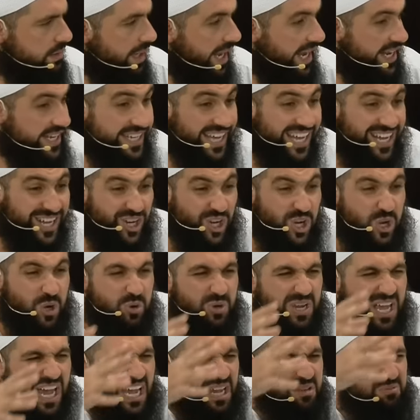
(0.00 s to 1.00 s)
And yet you
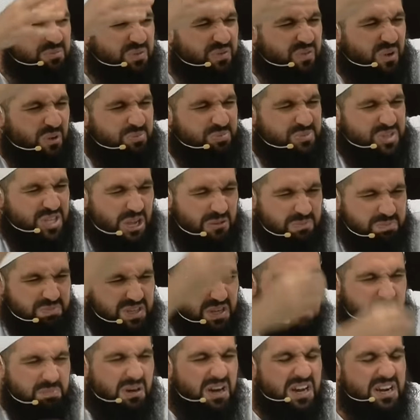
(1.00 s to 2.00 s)
look at him from top
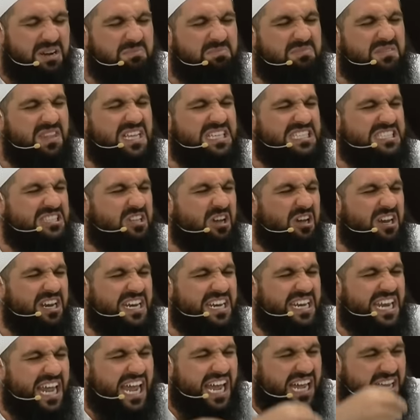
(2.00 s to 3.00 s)
to bottom, there's not
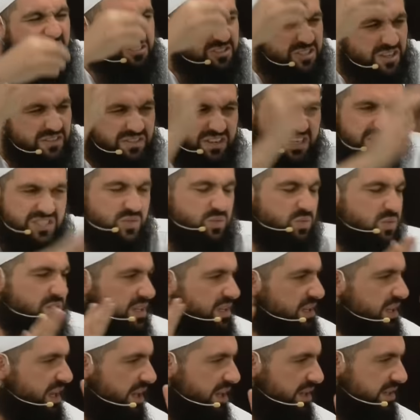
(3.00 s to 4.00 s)
an ounce of
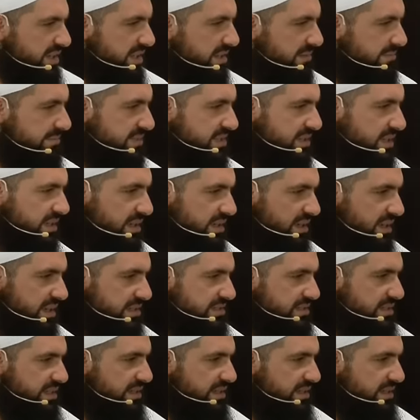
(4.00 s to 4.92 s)
Rasulullah on him, sallallahu alayhi